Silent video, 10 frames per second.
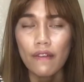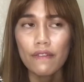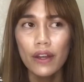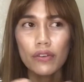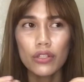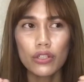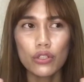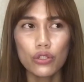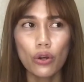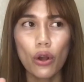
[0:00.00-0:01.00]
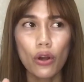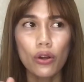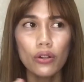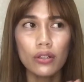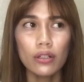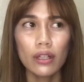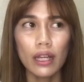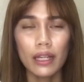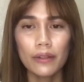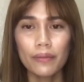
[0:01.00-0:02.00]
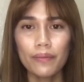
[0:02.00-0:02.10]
very strong, like,